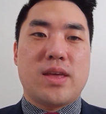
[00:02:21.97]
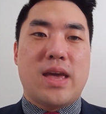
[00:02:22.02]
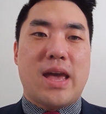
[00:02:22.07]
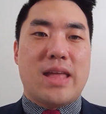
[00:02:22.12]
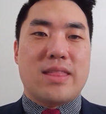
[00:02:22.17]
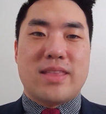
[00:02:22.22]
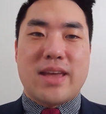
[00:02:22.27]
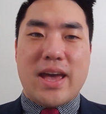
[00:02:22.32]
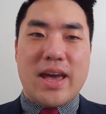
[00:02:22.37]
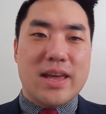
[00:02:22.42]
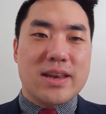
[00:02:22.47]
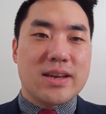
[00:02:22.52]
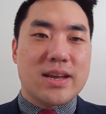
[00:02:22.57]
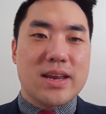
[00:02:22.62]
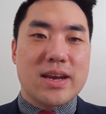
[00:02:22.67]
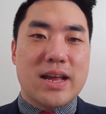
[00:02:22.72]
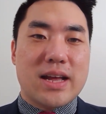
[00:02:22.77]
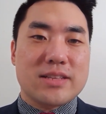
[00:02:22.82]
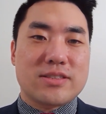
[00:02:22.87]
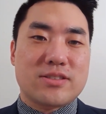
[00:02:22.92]
And the head
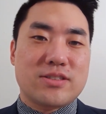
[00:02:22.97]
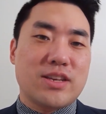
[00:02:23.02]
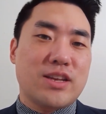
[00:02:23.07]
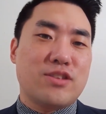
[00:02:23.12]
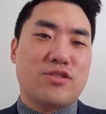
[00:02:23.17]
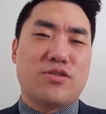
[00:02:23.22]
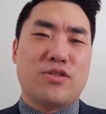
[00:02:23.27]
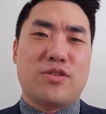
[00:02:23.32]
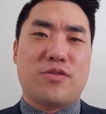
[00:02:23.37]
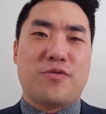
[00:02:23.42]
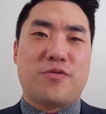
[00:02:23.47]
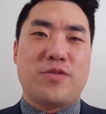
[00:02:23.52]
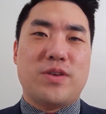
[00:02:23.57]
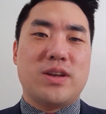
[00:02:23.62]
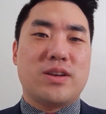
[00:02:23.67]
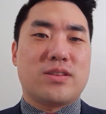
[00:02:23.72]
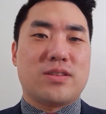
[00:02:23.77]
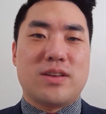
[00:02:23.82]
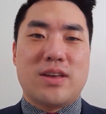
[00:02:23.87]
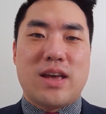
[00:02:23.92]
cannot say to the
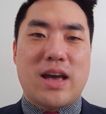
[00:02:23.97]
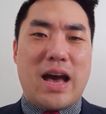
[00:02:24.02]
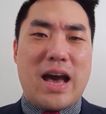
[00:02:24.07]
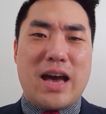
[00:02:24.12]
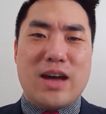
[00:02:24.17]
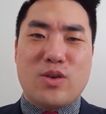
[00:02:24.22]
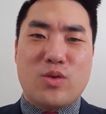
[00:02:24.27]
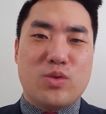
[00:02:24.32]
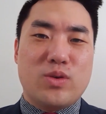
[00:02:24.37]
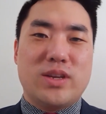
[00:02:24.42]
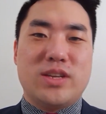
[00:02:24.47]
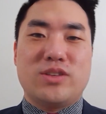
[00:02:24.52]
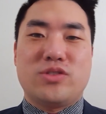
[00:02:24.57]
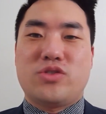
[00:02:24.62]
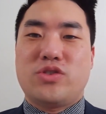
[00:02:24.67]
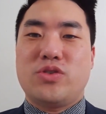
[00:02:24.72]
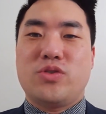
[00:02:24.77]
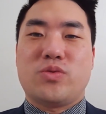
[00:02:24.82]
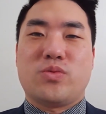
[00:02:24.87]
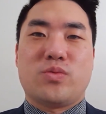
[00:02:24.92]
feet, I don't need
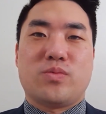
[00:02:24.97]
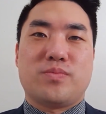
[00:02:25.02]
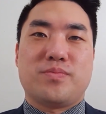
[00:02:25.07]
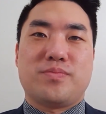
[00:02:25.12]
you.